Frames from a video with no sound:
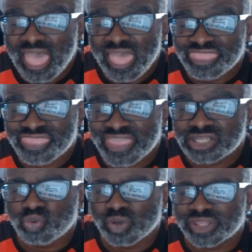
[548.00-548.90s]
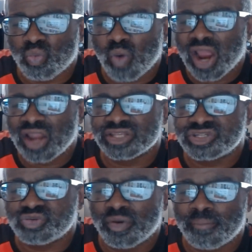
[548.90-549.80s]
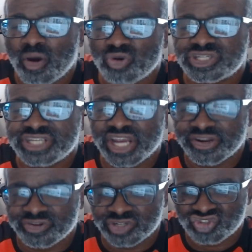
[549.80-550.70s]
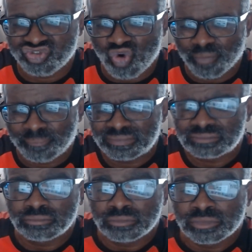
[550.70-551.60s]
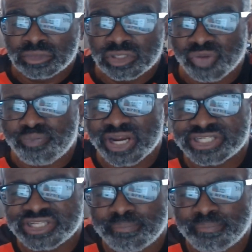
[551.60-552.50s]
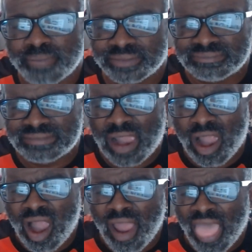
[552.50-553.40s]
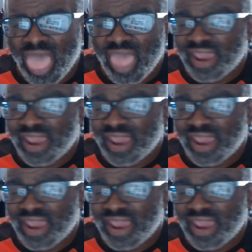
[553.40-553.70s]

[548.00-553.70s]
That's what the wireless remote shutter is for. You press the button, and